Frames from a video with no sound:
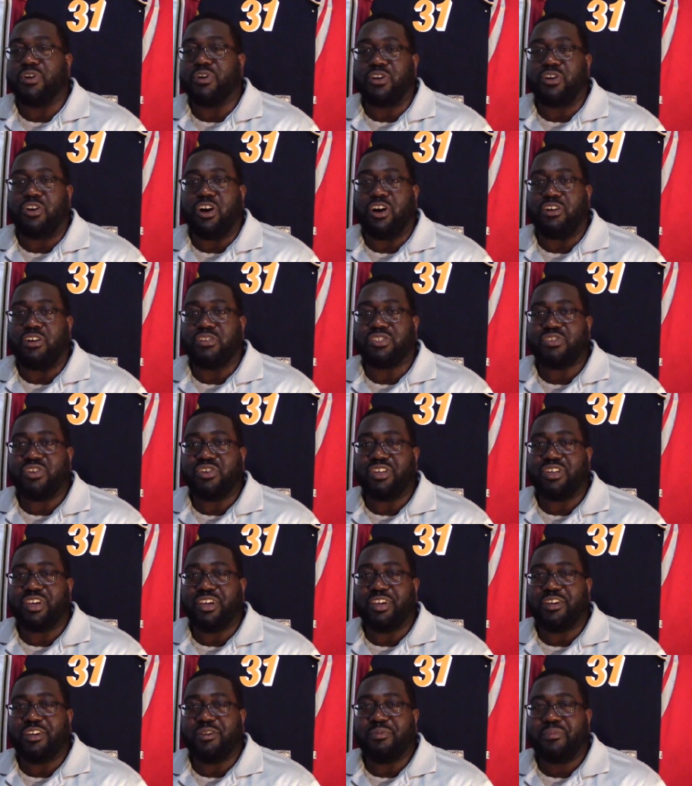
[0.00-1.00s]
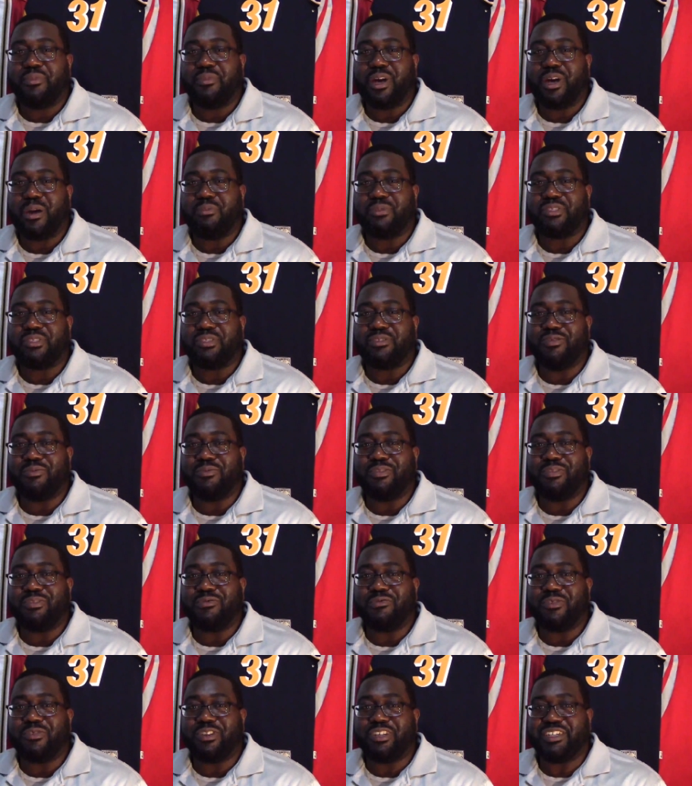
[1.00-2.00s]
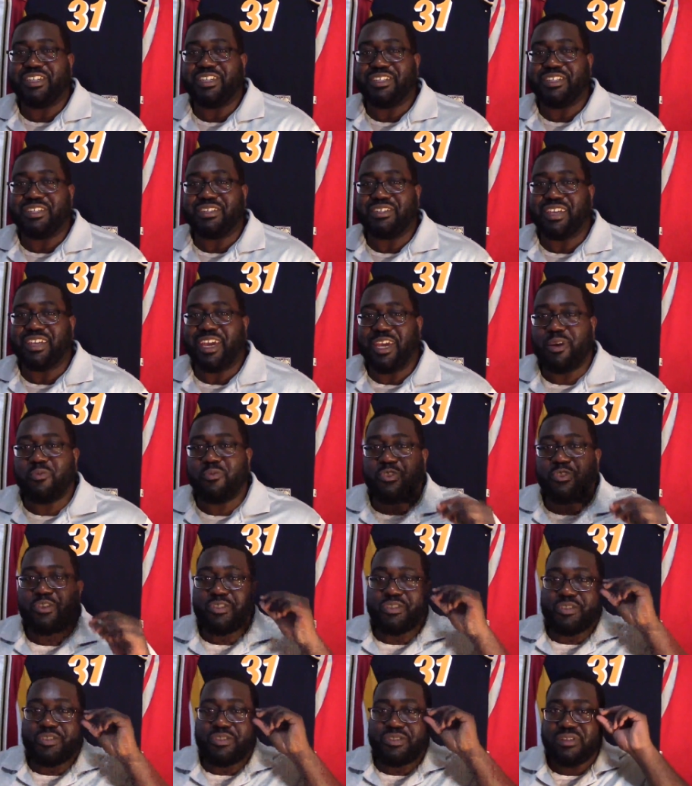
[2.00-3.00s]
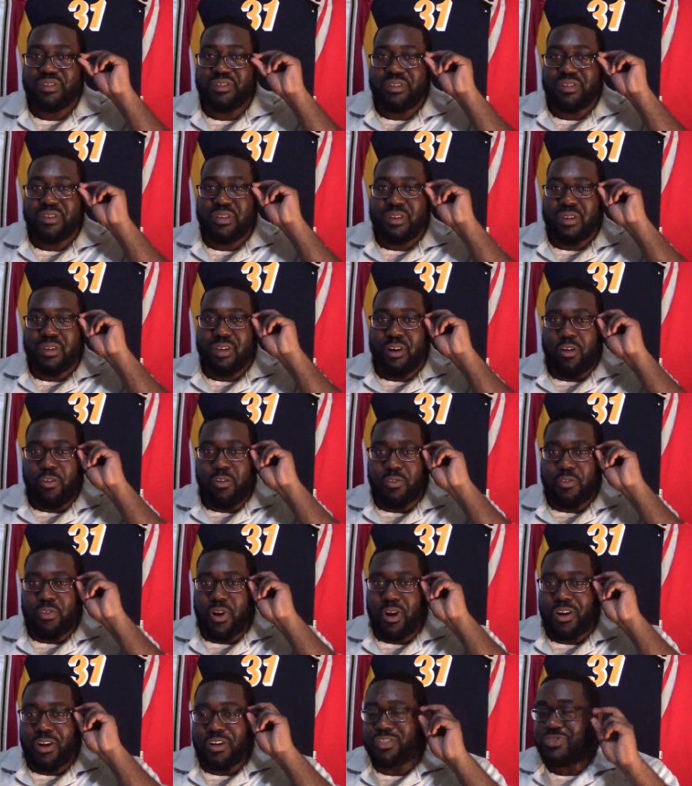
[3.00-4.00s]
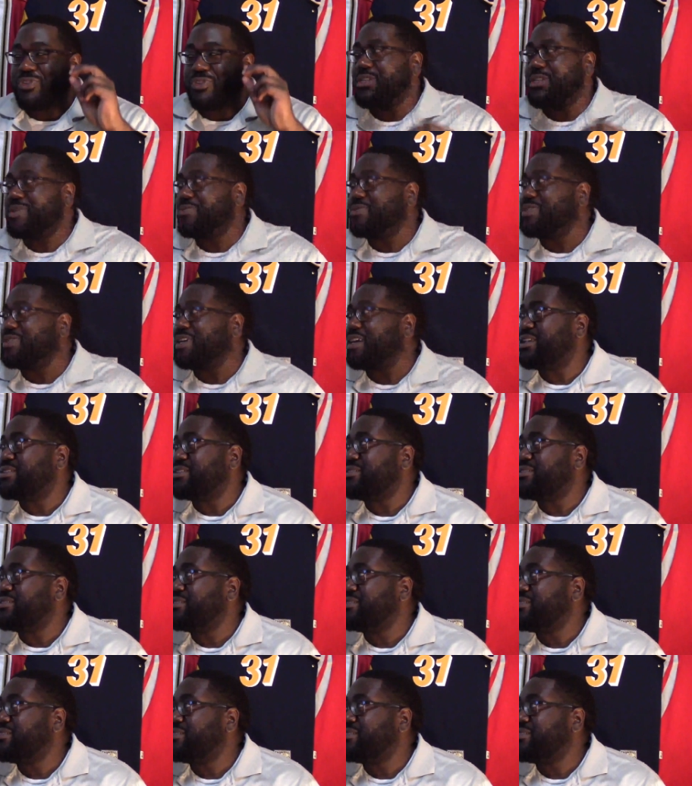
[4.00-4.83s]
the All-Star game, I'm assuming, where he hit the game winner over Andre Iguodala.